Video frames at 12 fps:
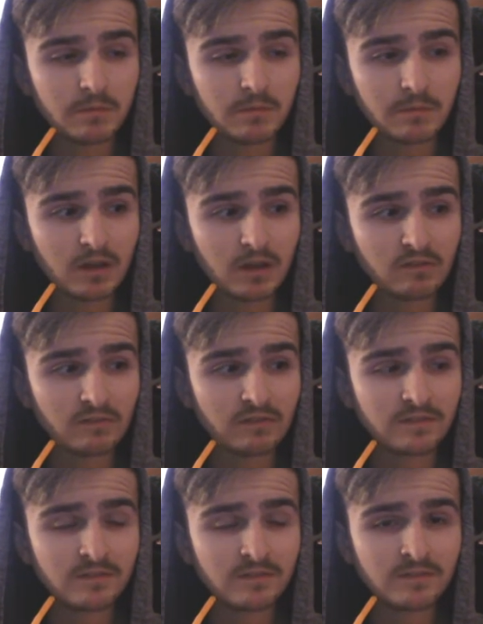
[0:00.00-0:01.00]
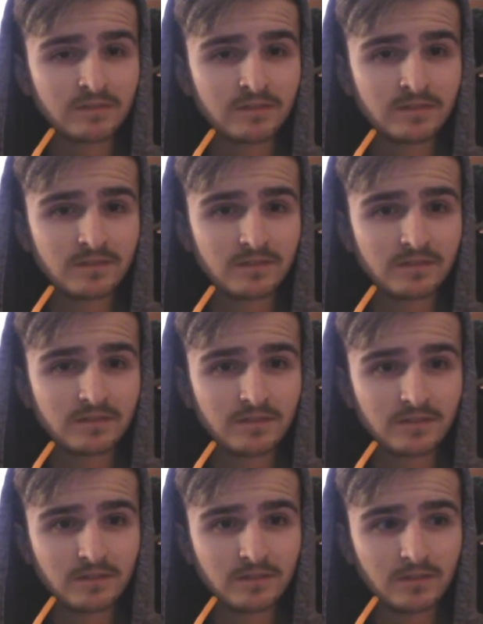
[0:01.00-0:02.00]
She wants to be a rapper, so
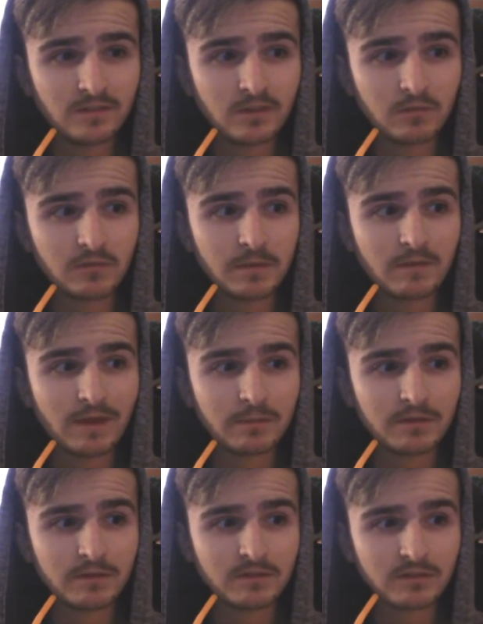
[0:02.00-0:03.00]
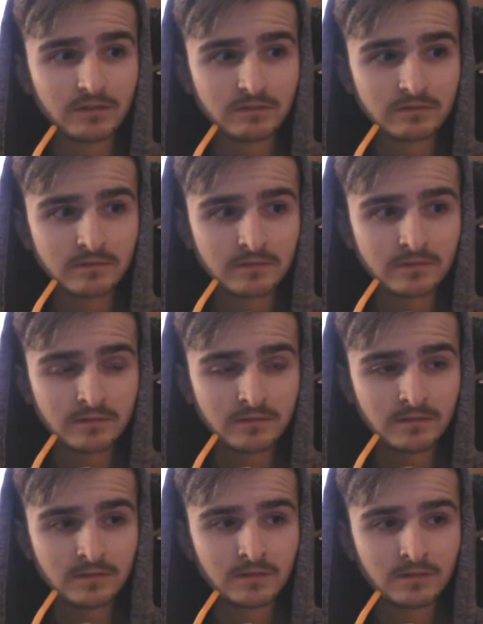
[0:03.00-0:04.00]
I'm not going to rap. I can't sing.
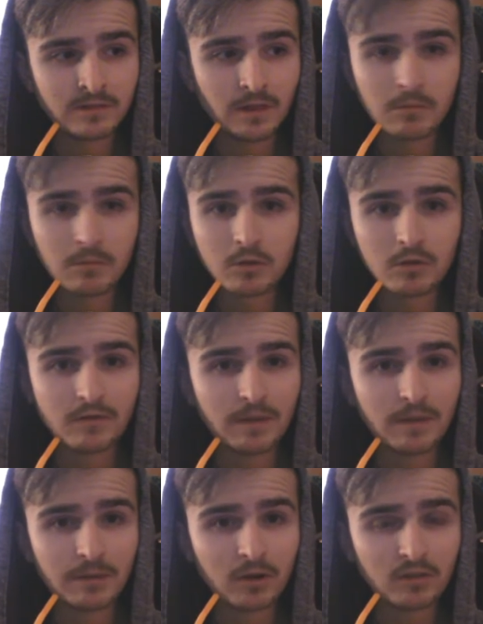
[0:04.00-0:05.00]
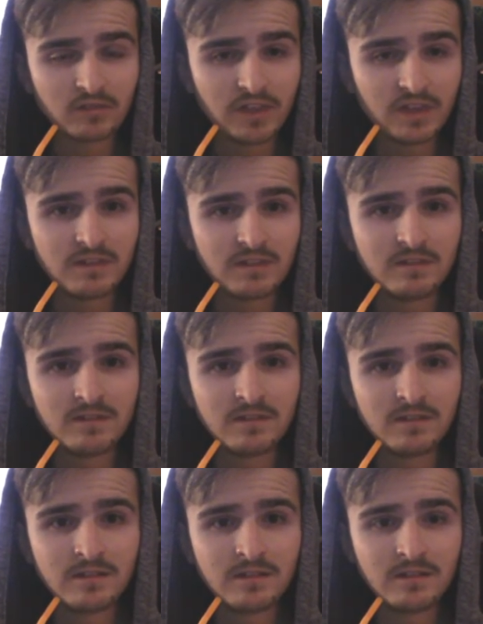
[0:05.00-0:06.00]
So
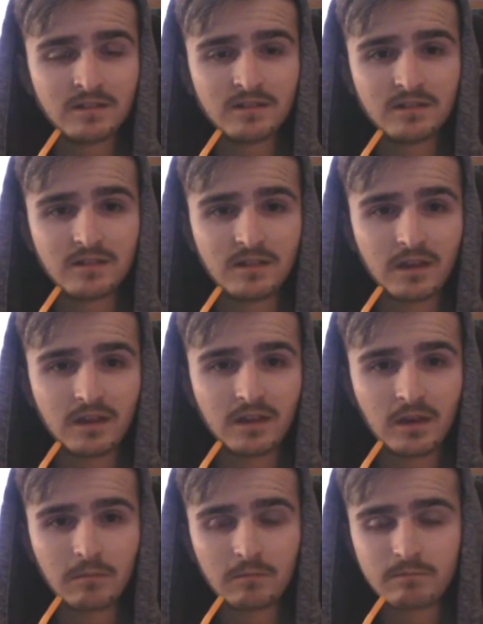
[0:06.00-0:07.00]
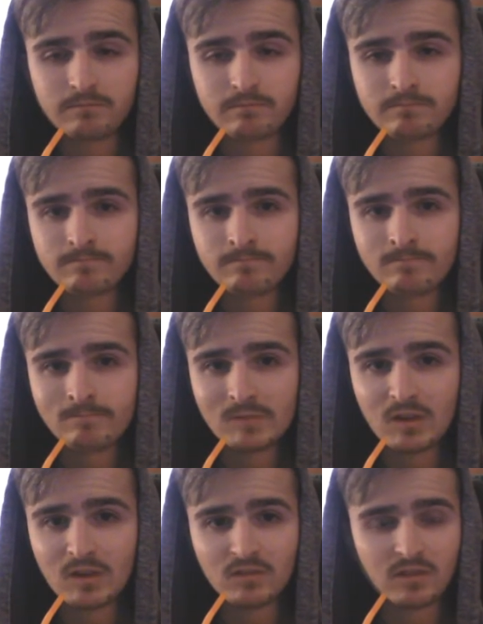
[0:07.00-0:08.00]
it's just DJing. It's kind of
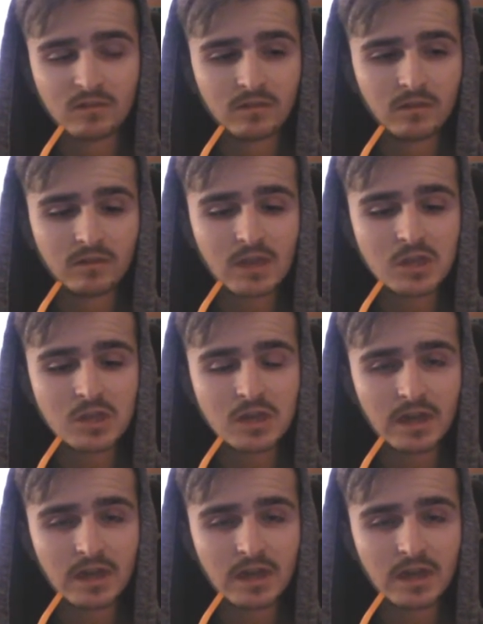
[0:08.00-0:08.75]
a DJ kind of thing.